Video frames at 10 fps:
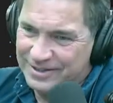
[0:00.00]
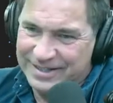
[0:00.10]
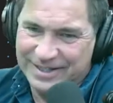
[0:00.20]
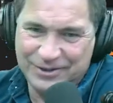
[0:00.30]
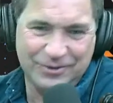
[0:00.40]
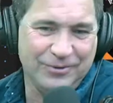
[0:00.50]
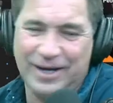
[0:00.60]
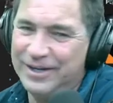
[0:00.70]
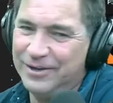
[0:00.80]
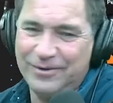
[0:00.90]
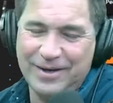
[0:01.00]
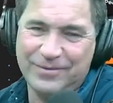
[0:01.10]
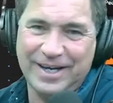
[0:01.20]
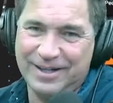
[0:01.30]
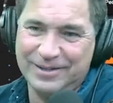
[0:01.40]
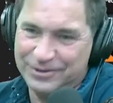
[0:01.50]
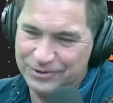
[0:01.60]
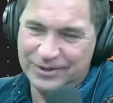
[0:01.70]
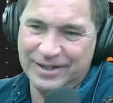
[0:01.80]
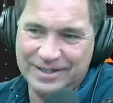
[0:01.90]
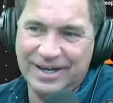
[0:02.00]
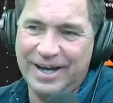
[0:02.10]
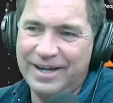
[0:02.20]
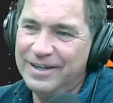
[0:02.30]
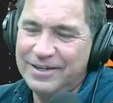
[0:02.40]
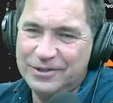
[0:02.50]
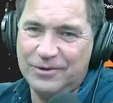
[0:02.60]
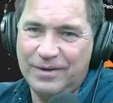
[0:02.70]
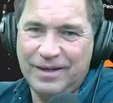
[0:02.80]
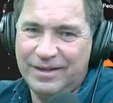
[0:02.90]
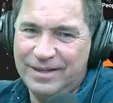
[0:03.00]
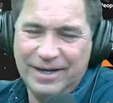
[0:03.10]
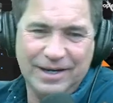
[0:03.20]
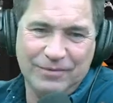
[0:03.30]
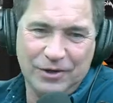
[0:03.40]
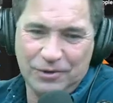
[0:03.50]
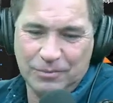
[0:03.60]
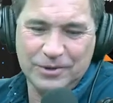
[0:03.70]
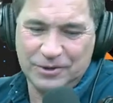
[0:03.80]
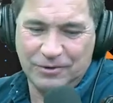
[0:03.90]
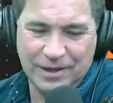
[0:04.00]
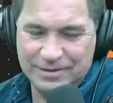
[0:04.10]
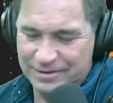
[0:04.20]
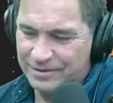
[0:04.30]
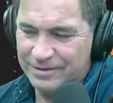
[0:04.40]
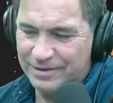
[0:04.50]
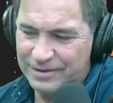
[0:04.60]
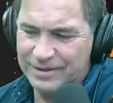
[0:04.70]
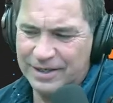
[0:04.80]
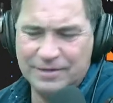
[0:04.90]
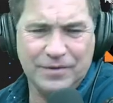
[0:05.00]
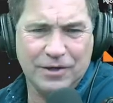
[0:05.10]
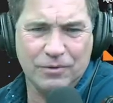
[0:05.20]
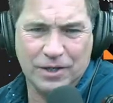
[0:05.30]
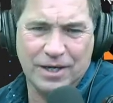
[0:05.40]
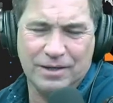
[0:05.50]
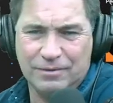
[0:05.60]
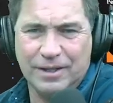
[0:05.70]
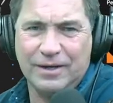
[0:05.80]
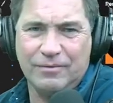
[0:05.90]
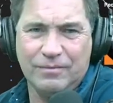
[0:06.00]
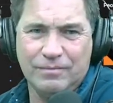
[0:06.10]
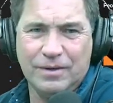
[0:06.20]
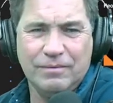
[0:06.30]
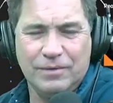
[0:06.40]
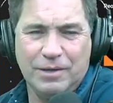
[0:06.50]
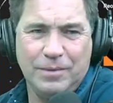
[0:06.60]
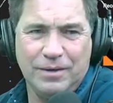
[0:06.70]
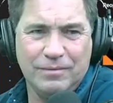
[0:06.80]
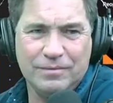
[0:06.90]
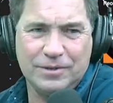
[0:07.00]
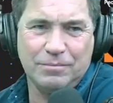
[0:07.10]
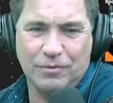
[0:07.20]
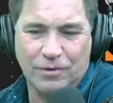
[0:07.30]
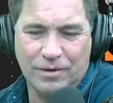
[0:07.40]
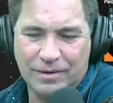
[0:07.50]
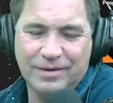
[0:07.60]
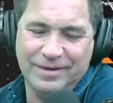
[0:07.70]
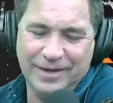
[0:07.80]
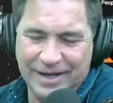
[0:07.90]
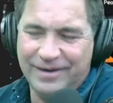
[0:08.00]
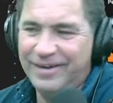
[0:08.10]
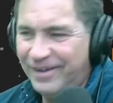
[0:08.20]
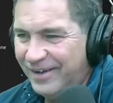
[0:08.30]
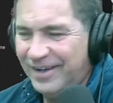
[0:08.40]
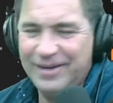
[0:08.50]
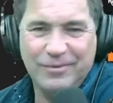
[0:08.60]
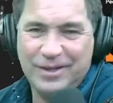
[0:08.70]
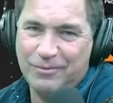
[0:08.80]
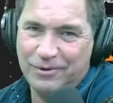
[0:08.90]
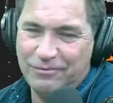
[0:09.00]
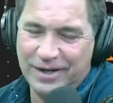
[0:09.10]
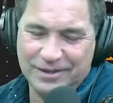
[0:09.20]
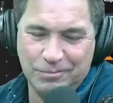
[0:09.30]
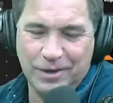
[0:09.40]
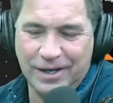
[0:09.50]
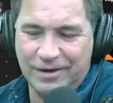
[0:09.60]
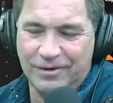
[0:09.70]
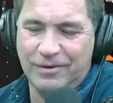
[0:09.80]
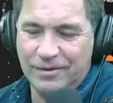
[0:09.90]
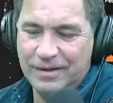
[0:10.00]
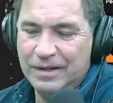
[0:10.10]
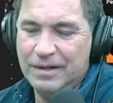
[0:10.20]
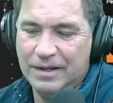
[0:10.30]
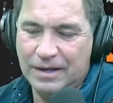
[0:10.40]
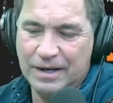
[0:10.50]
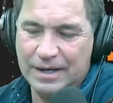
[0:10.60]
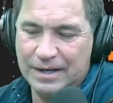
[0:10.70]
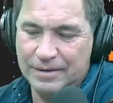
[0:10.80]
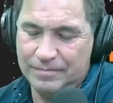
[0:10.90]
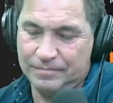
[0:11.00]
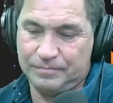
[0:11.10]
essentially, right? You don't have dialysis, you're going to die. So they didn't even know there was a crisis. He's like, "Is everything okay?" And they're like, "What what do you mean? Something wrong?" yeah, he, they weren't affected by it at all. Uh,